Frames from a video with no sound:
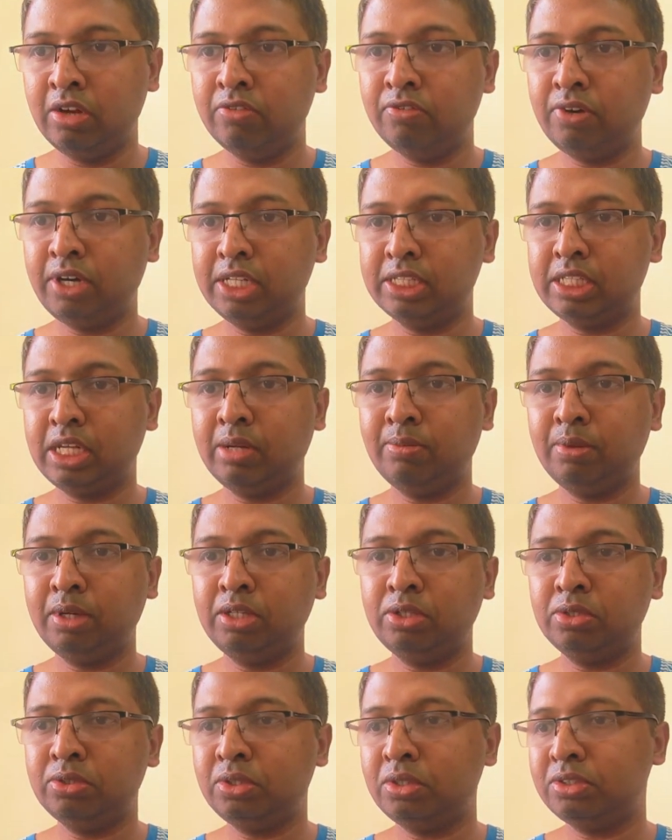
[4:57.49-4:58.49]
For example,
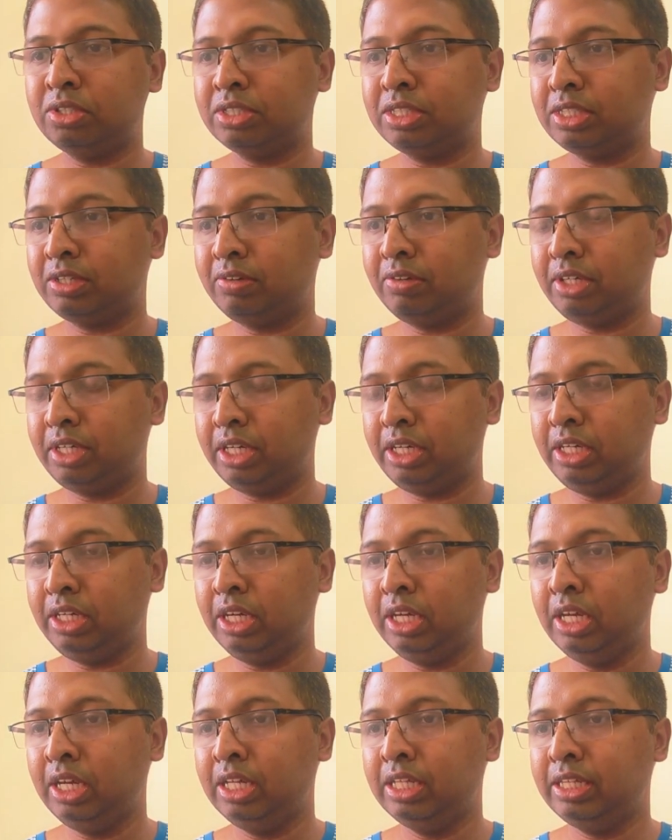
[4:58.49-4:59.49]

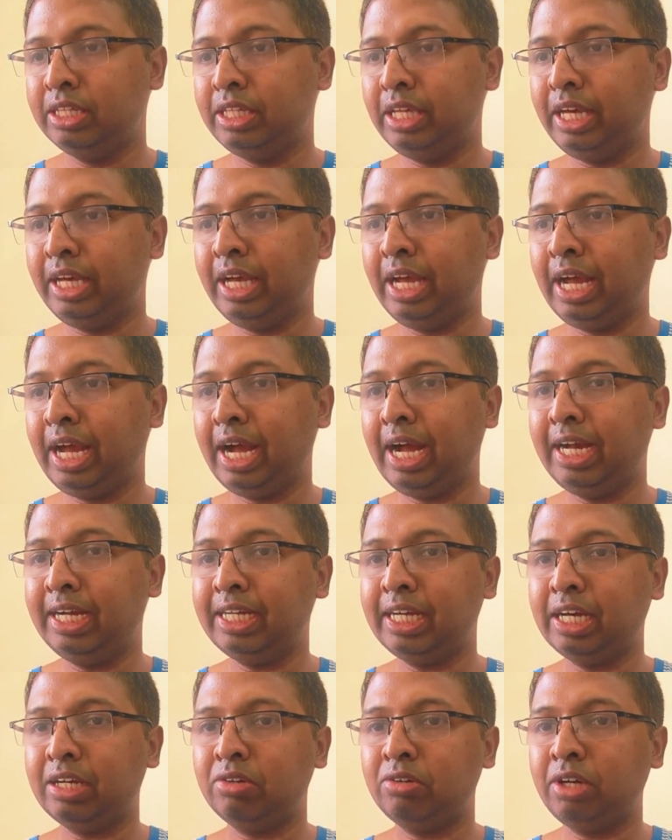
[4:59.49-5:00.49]
2017, they had
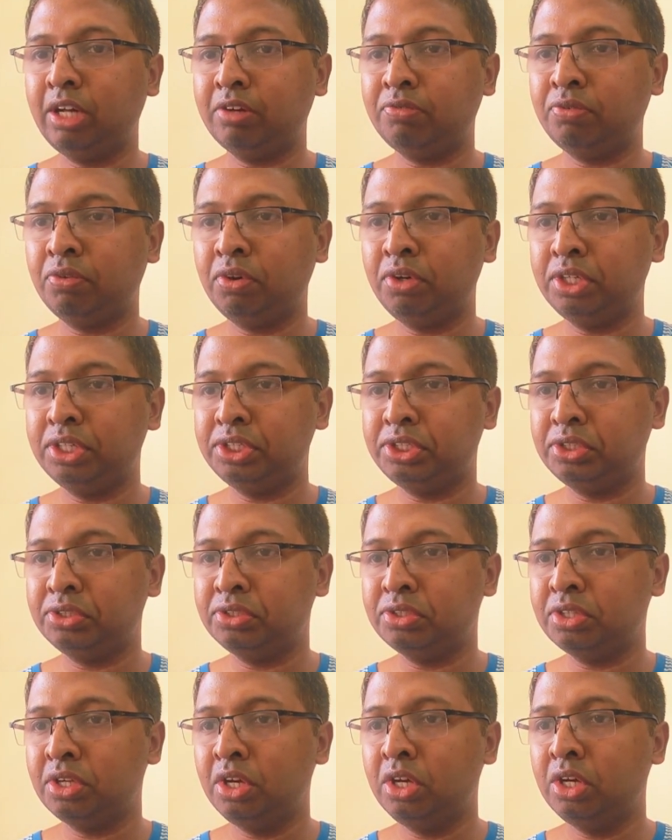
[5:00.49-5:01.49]
around like 4 issues.